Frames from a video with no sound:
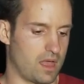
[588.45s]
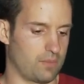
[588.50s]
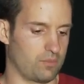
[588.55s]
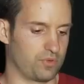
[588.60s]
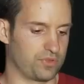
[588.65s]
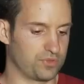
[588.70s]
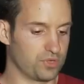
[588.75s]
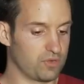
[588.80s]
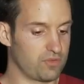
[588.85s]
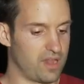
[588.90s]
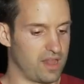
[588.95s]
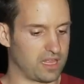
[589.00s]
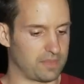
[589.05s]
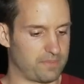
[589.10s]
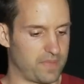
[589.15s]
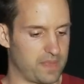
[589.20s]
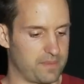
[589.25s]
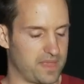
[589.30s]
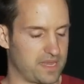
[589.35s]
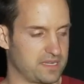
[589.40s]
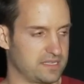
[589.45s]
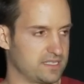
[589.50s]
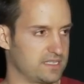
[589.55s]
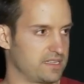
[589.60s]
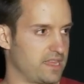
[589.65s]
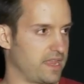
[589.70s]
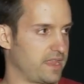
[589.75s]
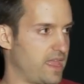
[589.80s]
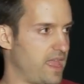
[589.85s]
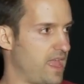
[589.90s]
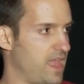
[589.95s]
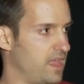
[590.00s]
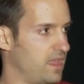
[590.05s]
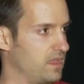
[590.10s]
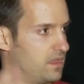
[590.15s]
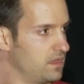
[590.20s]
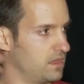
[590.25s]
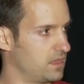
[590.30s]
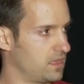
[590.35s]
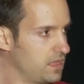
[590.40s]
with New Relic by basically saying,
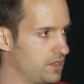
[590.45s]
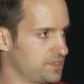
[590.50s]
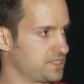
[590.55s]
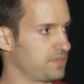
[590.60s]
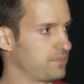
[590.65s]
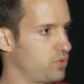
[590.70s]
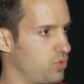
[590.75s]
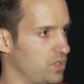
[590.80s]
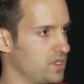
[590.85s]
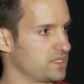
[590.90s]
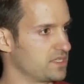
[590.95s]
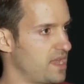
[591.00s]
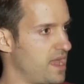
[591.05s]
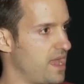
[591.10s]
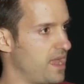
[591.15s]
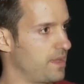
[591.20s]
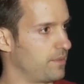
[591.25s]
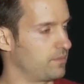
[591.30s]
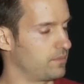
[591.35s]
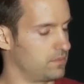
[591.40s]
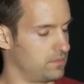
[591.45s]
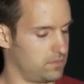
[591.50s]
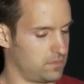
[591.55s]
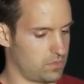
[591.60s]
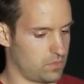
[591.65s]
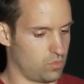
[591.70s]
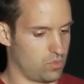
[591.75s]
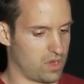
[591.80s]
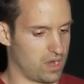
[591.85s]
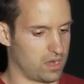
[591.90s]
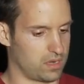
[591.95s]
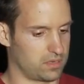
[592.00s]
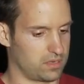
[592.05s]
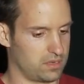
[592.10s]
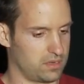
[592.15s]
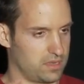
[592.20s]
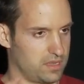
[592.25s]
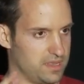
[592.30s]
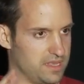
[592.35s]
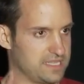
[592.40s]
hey, here's a point in time where
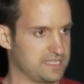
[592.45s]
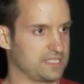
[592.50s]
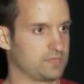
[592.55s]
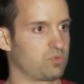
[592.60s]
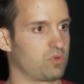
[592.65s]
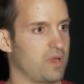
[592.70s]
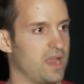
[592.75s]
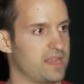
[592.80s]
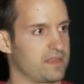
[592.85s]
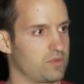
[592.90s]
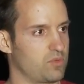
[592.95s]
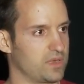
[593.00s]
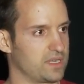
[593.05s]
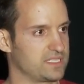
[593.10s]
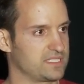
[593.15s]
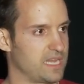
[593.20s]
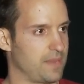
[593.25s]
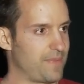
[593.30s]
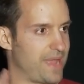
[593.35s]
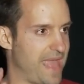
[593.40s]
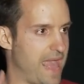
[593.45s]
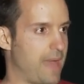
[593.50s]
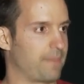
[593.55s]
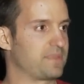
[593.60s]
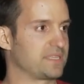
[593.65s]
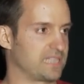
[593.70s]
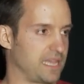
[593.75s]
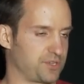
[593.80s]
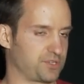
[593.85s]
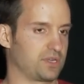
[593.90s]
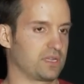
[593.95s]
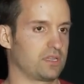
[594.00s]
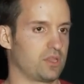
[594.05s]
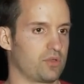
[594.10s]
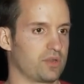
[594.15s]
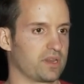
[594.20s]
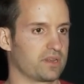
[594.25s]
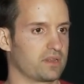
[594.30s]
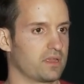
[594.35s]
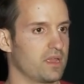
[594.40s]
this is where I want to say my app is actually
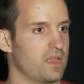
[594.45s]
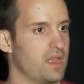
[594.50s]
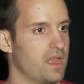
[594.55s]
loaded.